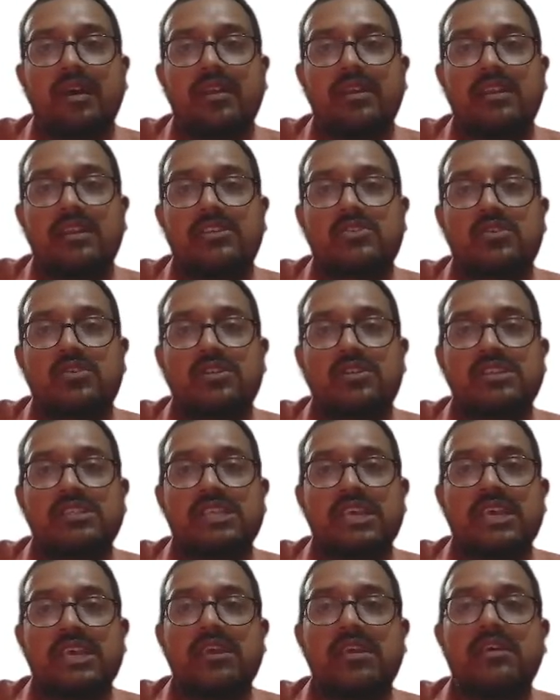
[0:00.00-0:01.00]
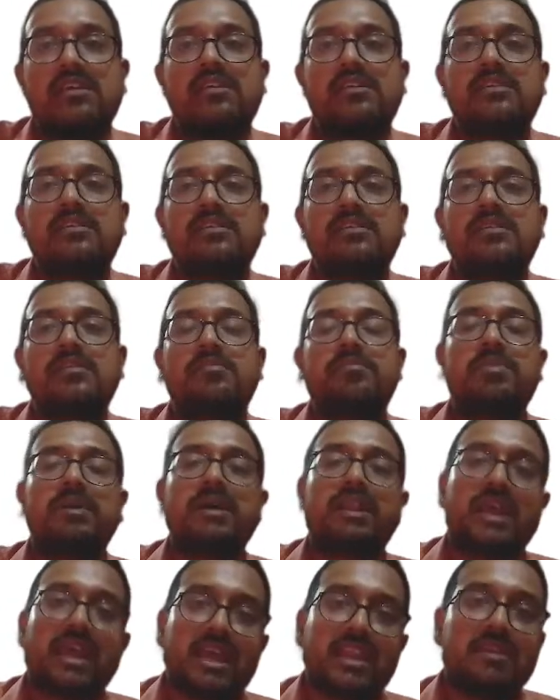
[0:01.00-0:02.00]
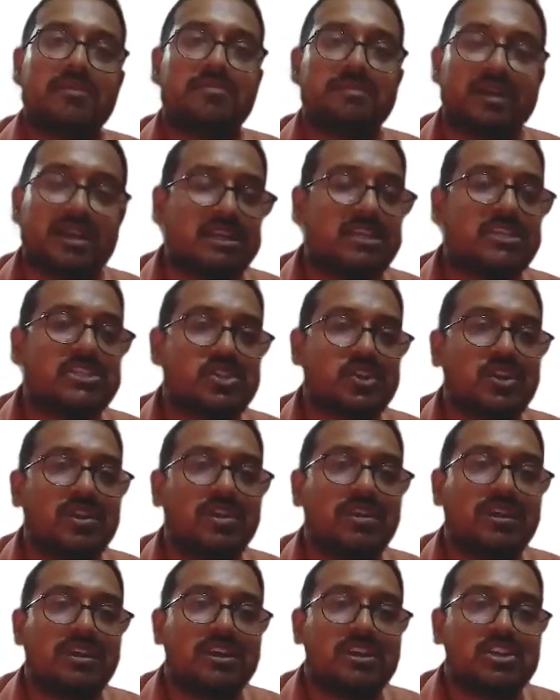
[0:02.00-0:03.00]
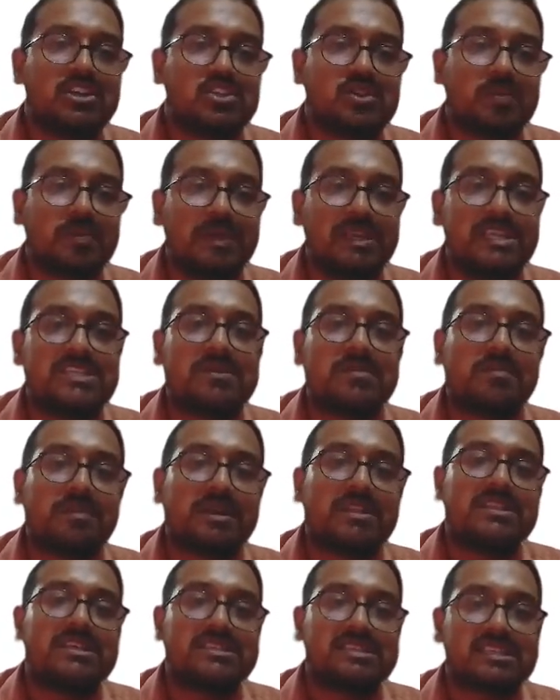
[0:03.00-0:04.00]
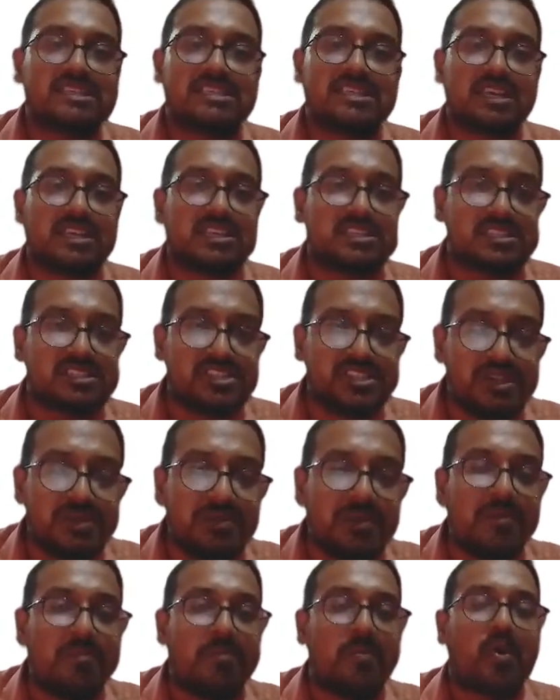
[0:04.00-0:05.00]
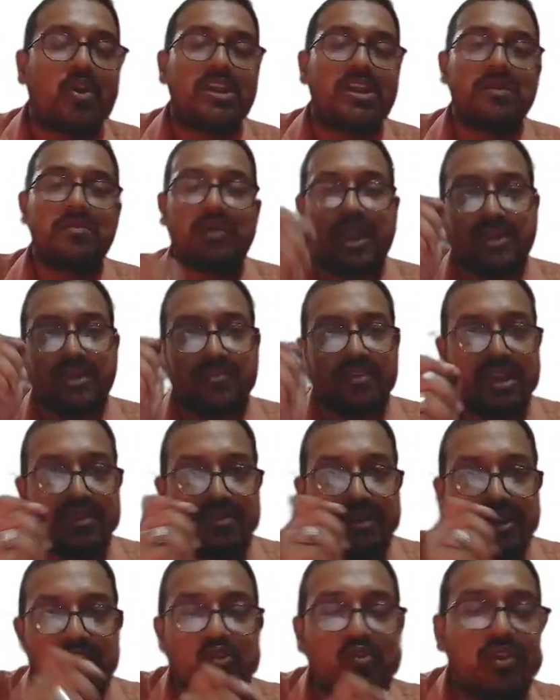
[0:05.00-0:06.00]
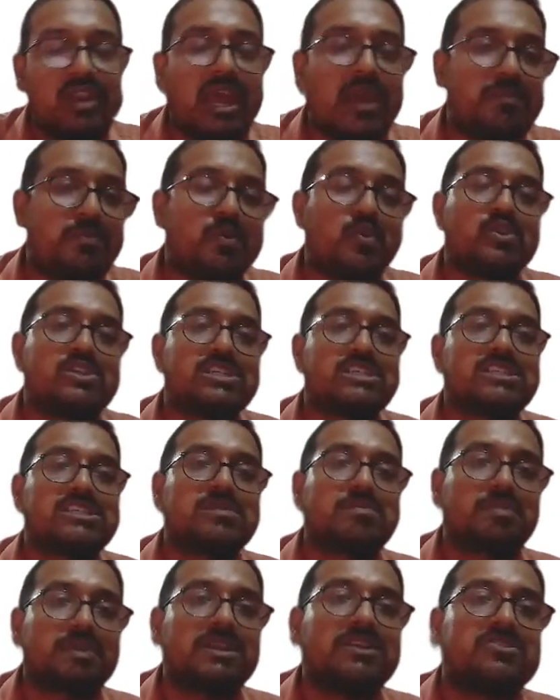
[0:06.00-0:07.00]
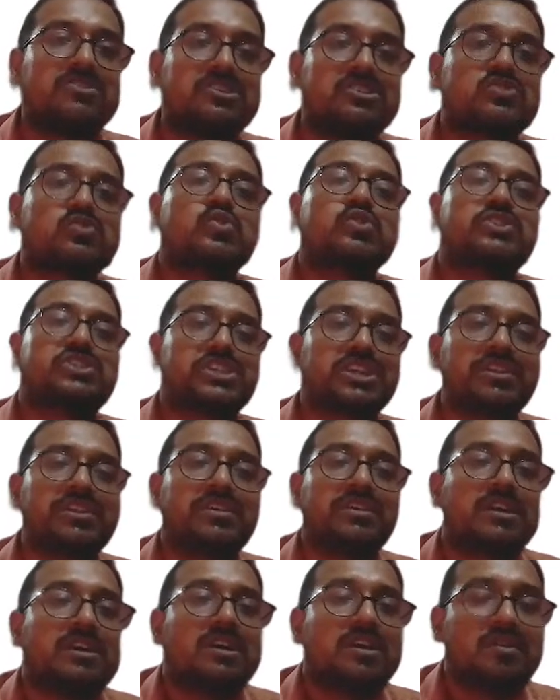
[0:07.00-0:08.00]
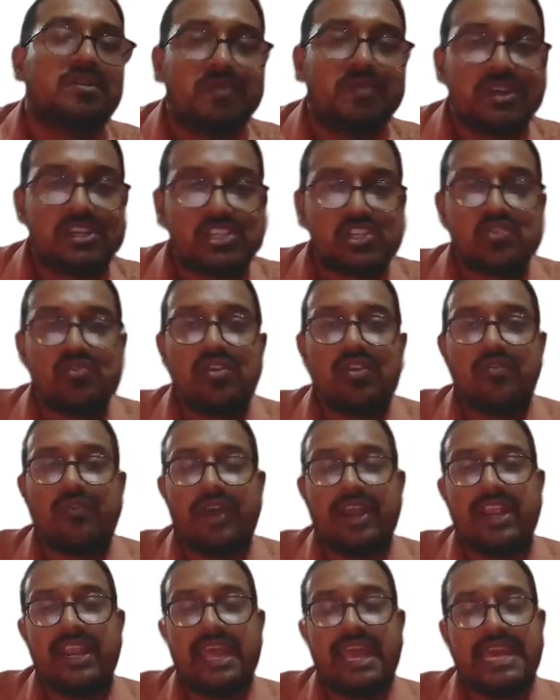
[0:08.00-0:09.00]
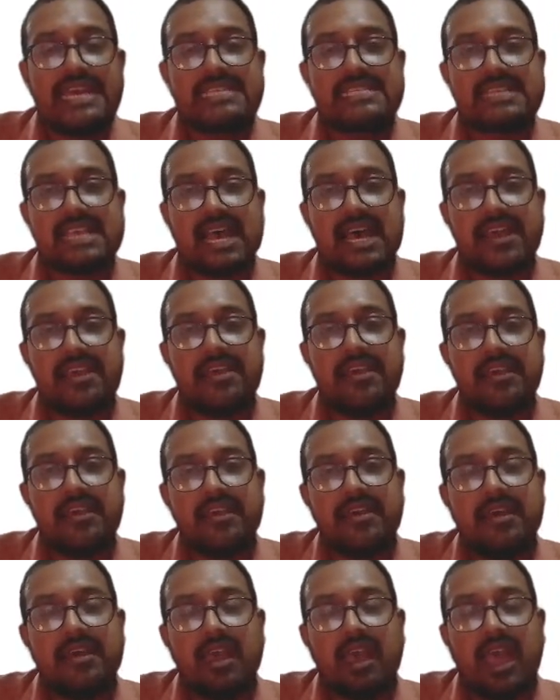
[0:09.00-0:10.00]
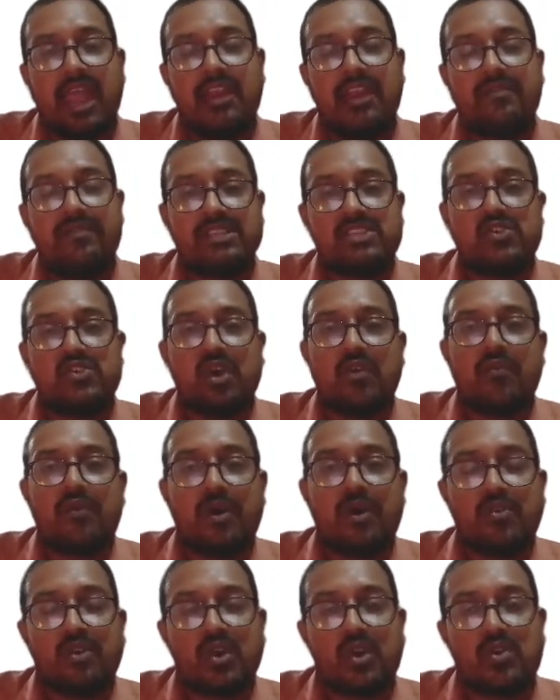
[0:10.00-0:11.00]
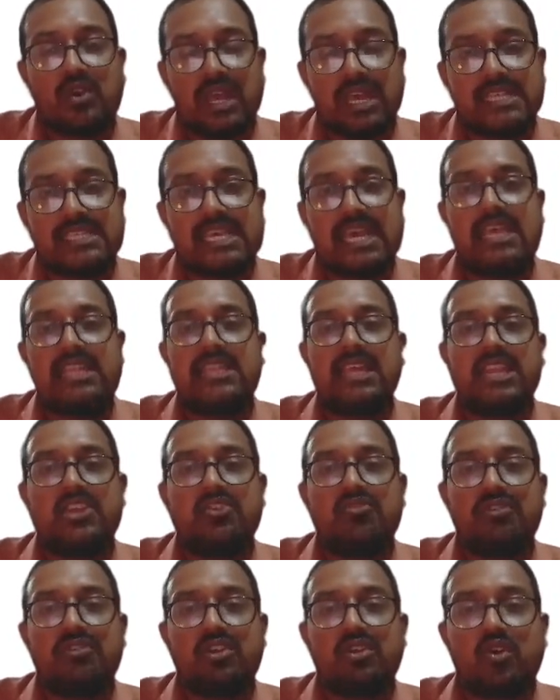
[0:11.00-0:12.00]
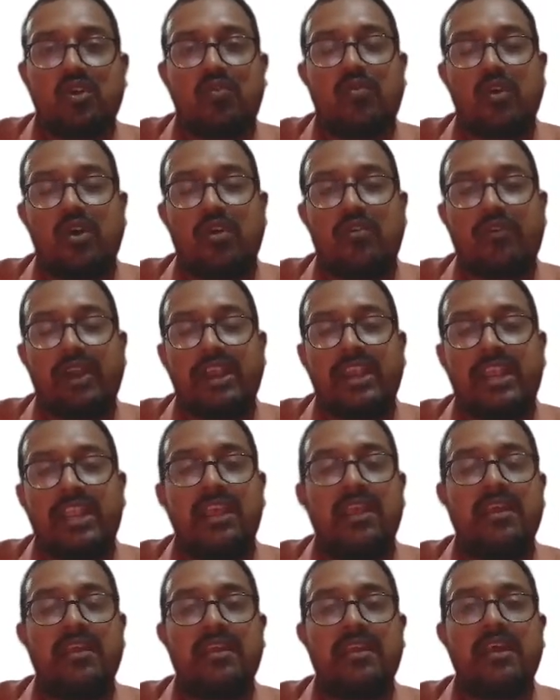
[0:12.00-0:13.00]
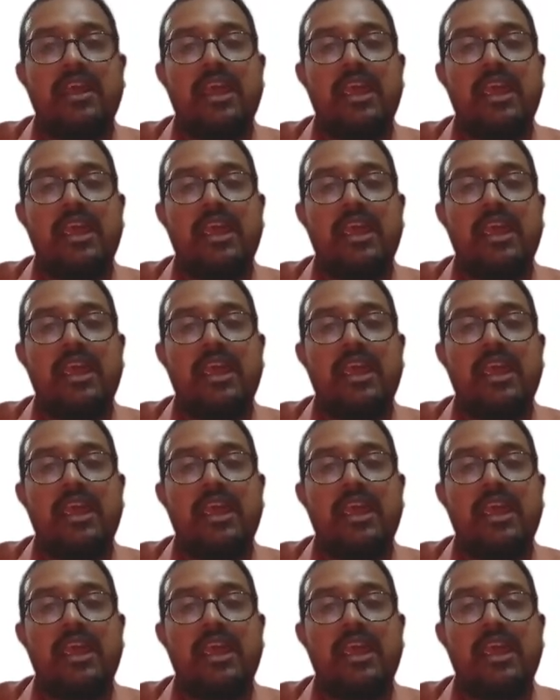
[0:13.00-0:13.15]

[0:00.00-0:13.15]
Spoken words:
Understood this thing? Per annum. Understood? So please remember, this is extremely important, and whenever you will approach a simple interest question, first you will find SI, and once you have found out SI, then you will go for finding